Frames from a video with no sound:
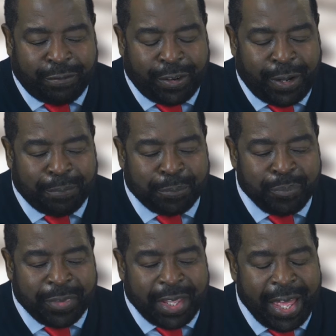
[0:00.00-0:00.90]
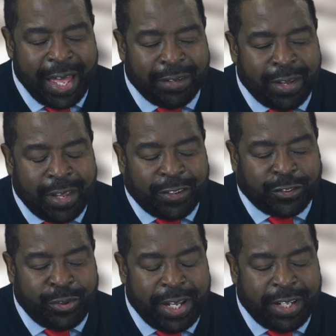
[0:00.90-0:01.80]
from and
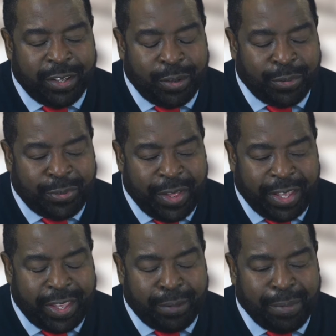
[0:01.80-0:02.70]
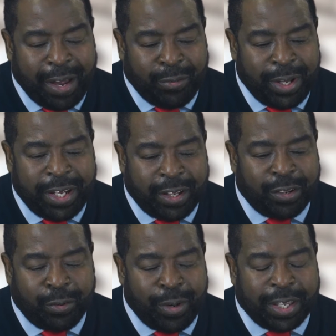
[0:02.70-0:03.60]
training your thinking by reading
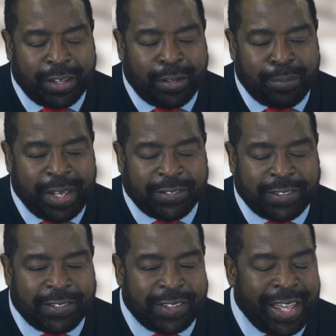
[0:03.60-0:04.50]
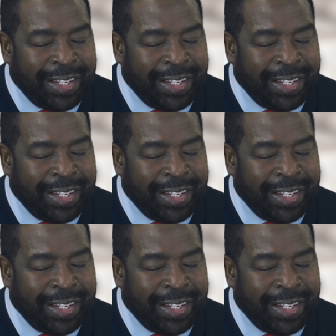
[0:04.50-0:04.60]
on a regular basis